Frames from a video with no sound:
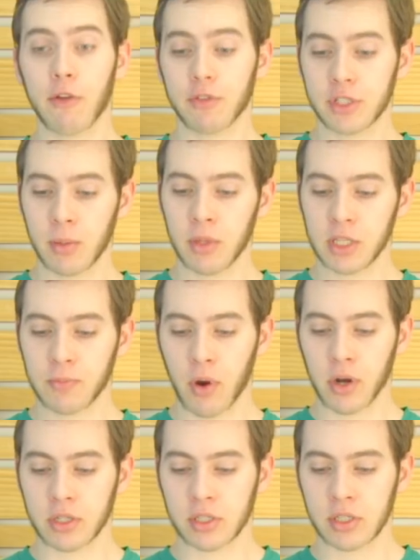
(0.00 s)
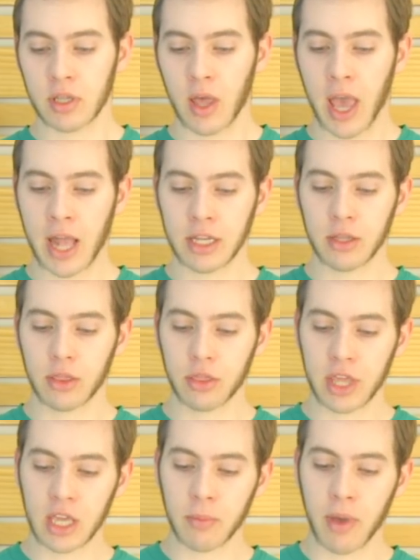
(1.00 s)
for some of these parts, I had to
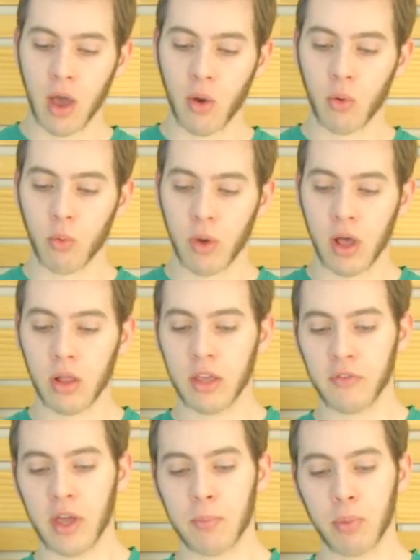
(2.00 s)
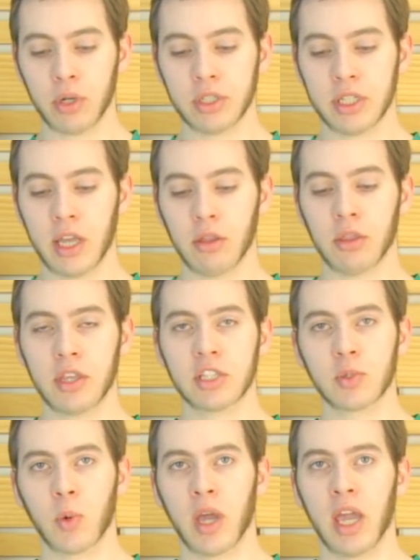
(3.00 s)
think about, well, if I put it together
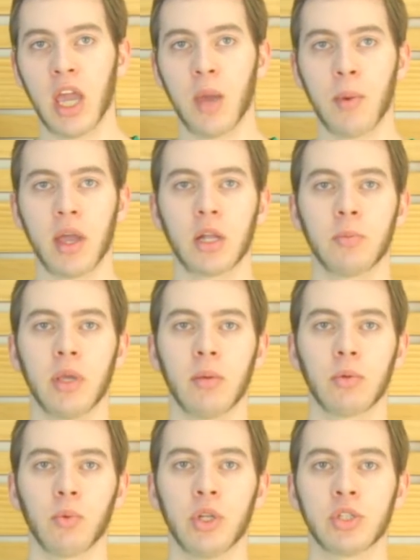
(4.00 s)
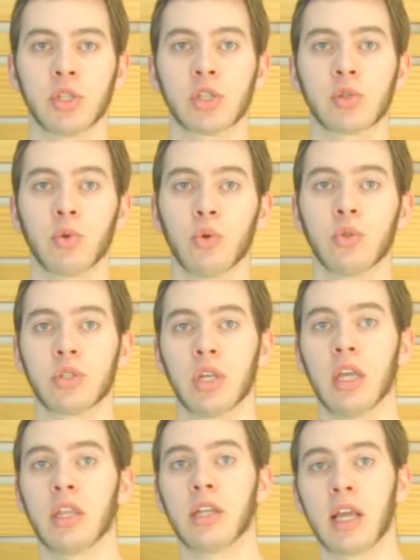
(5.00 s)
this way, am I going to be able to reach the screws
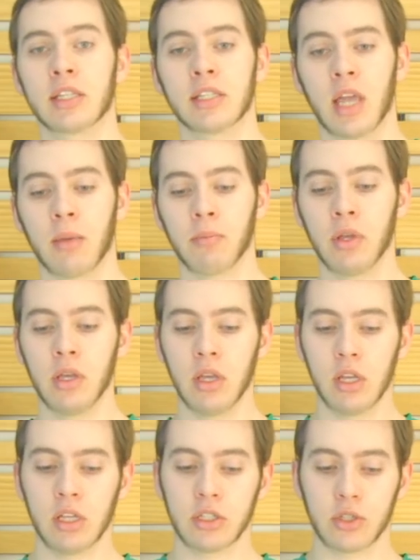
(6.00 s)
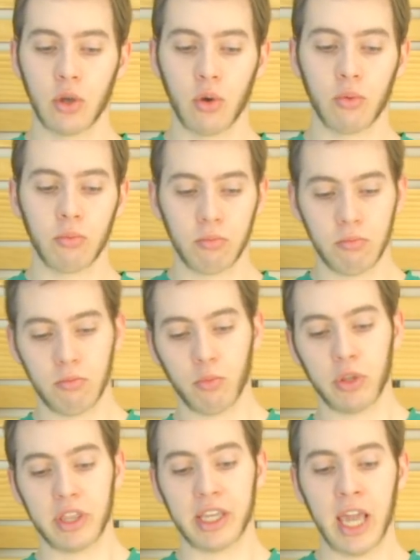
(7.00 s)
in the next step? So
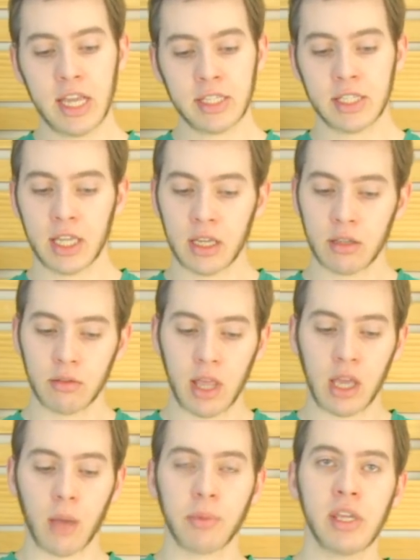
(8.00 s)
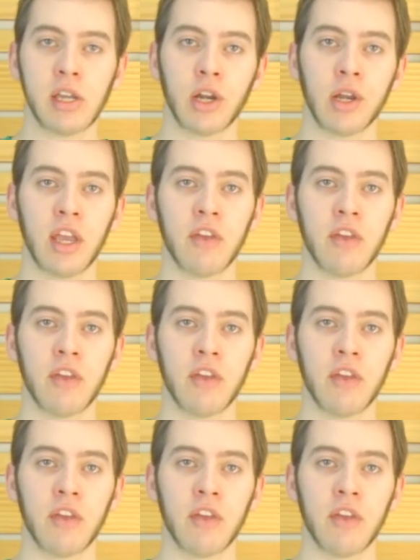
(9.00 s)
with the casing, like up here,